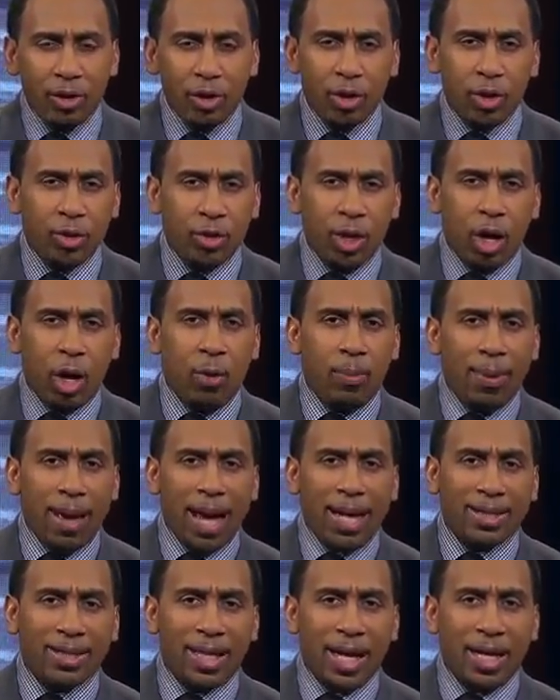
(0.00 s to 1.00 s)
Do you know,
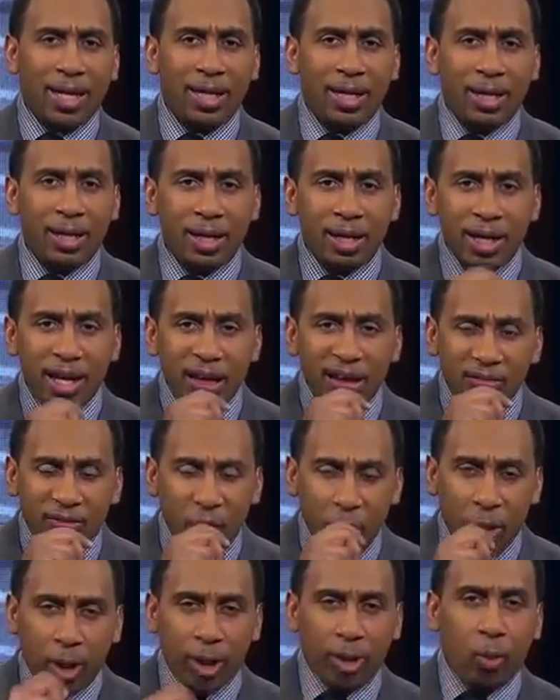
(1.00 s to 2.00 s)
Max, that
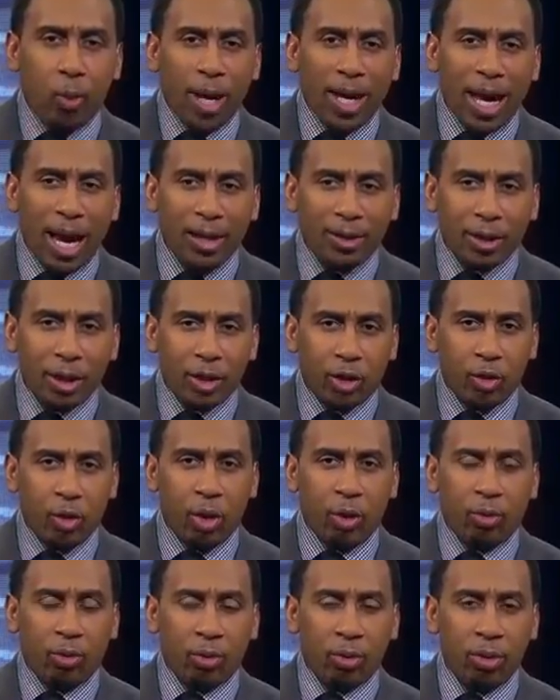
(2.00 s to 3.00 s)
even on the way out the
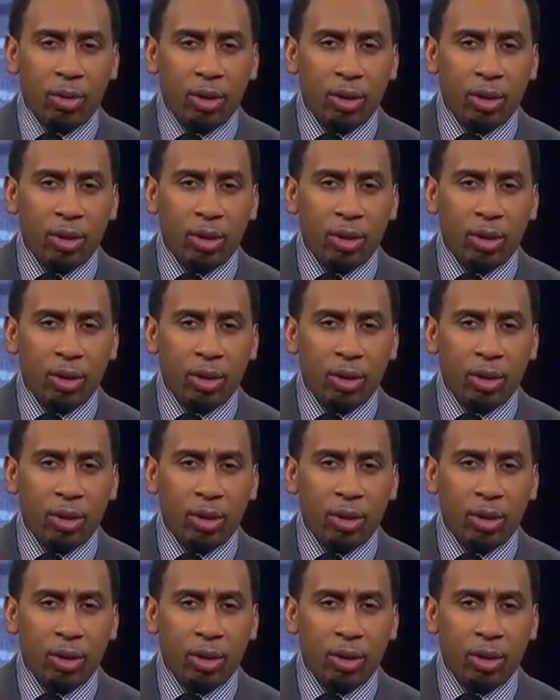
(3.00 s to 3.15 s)
door,